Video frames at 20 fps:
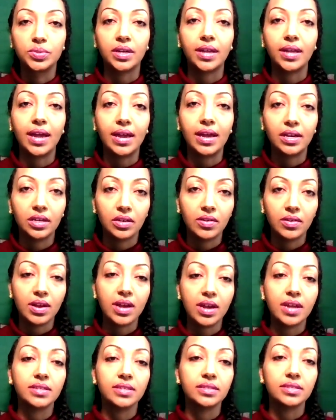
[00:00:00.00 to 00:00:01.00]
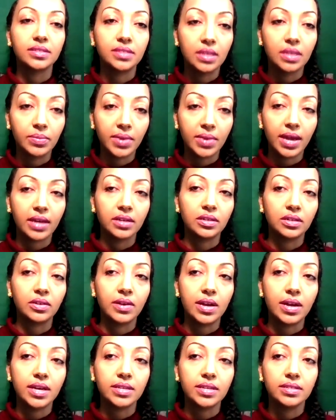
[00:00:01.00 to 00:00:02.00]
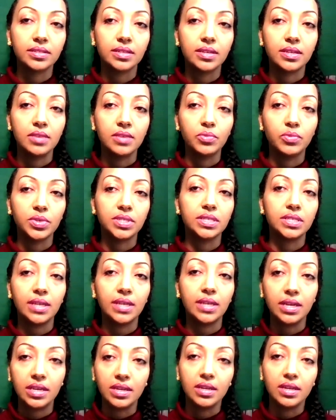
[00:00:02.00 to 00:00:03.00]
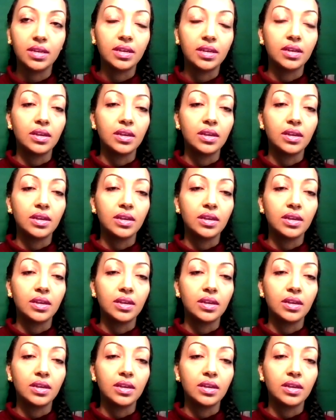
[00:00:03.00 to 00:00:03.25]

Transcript: are categorized and subcategorized, and what society,